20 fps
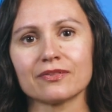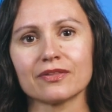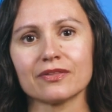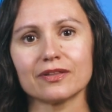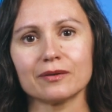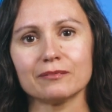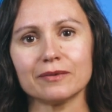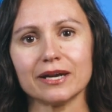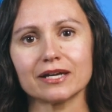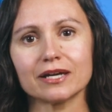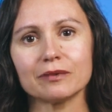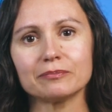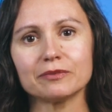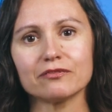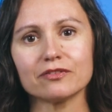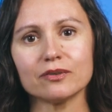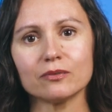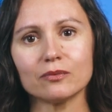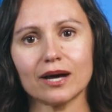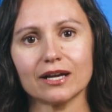The makeup
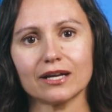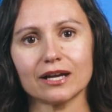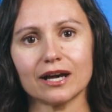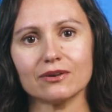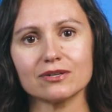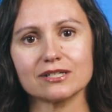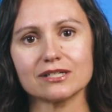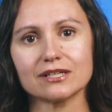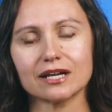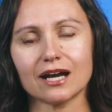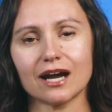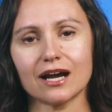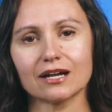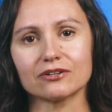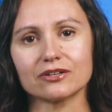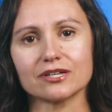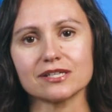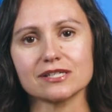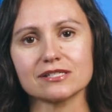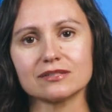of the White House and
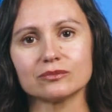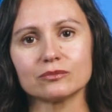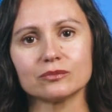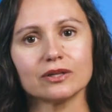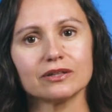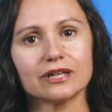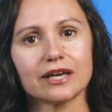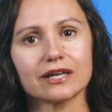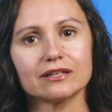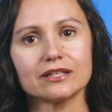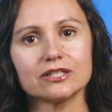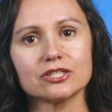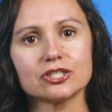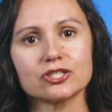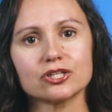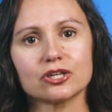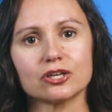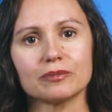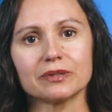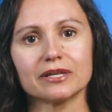Congress will likely
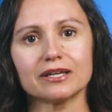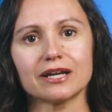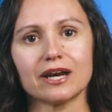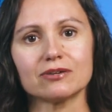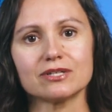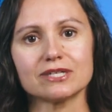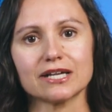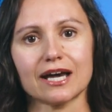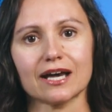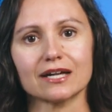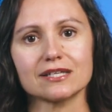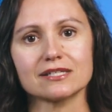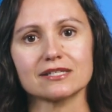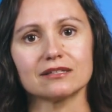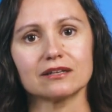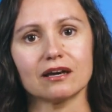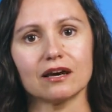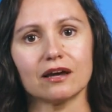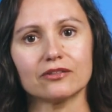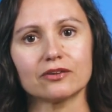determine how tax
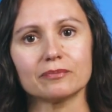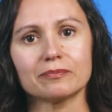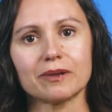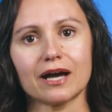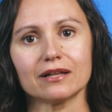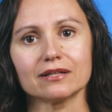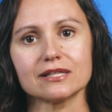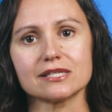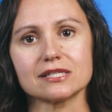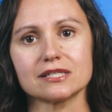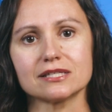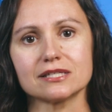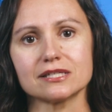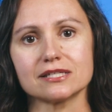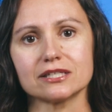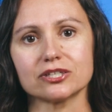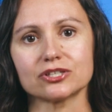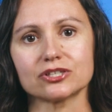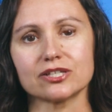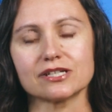and other policy
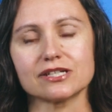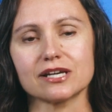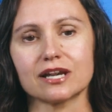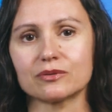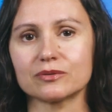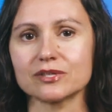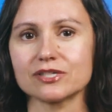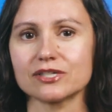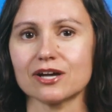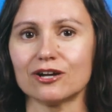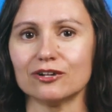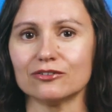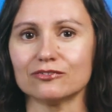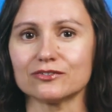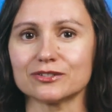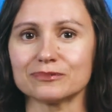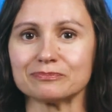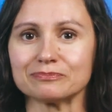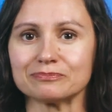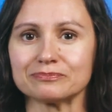decisions are
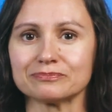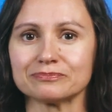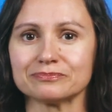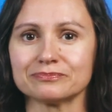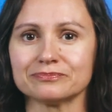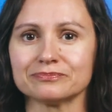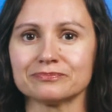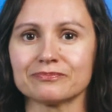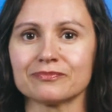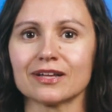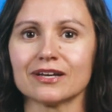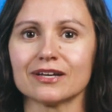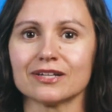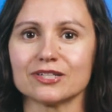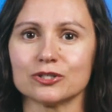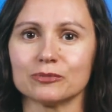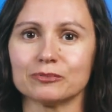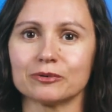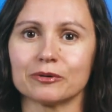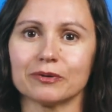resolved.
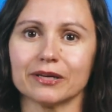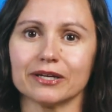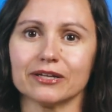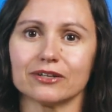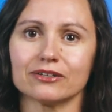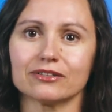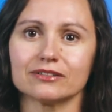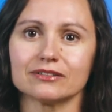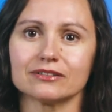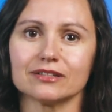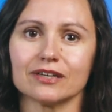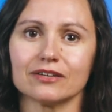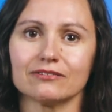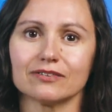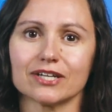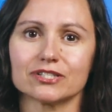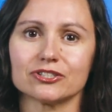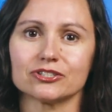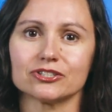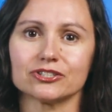To prepare,
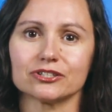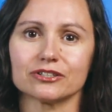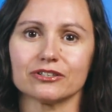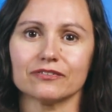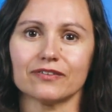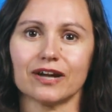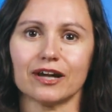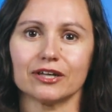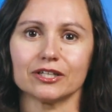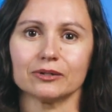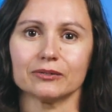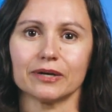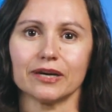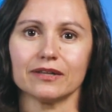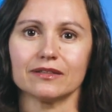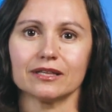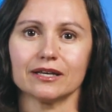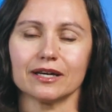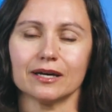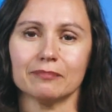investors should
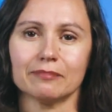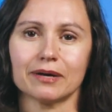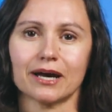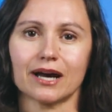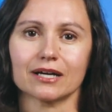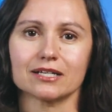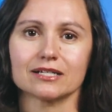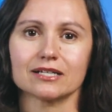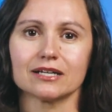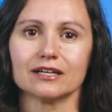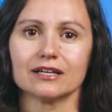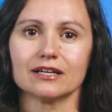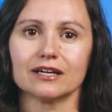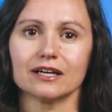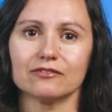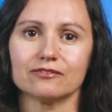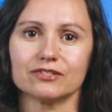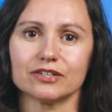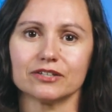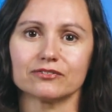evaluate the impact
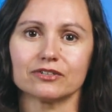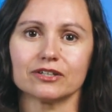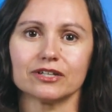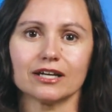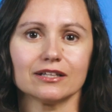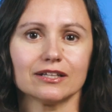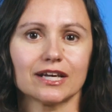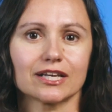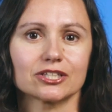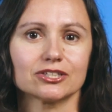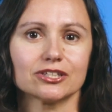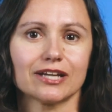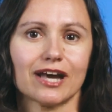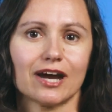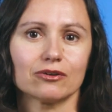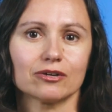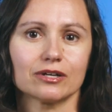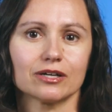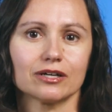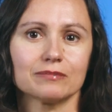of different election
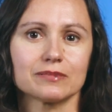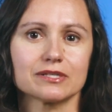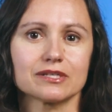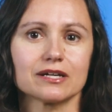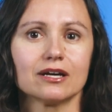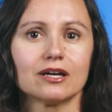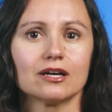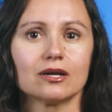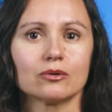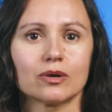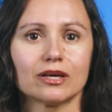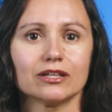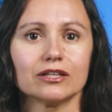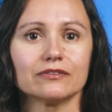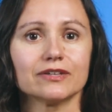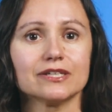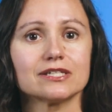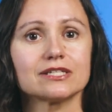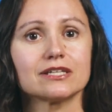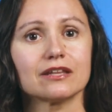outcomes
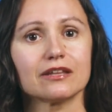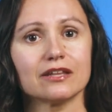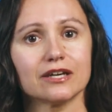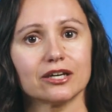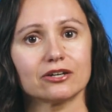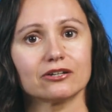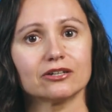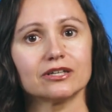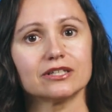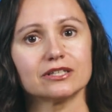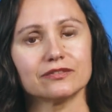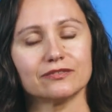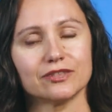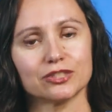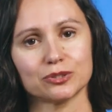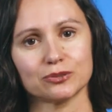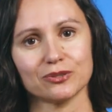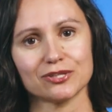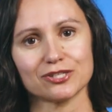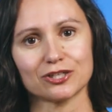relevant to their
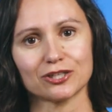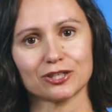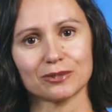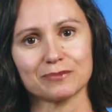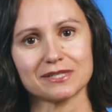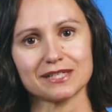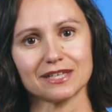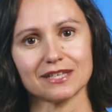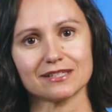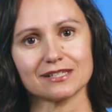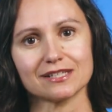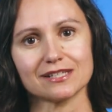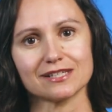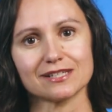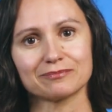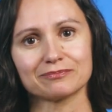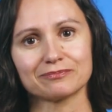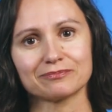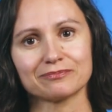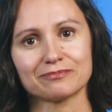individual
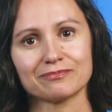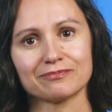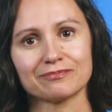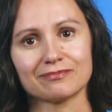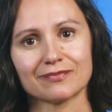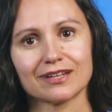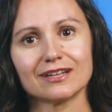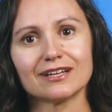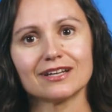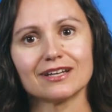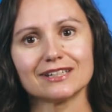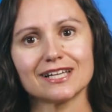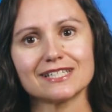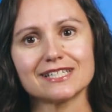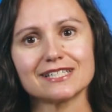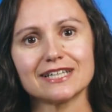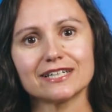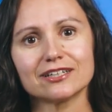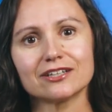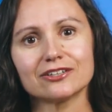circumstances.
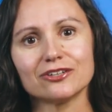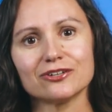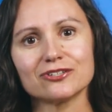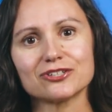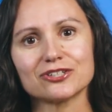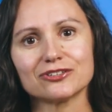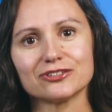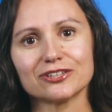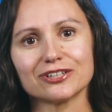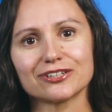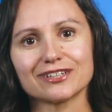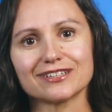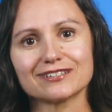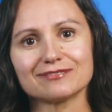Let's take a closer look.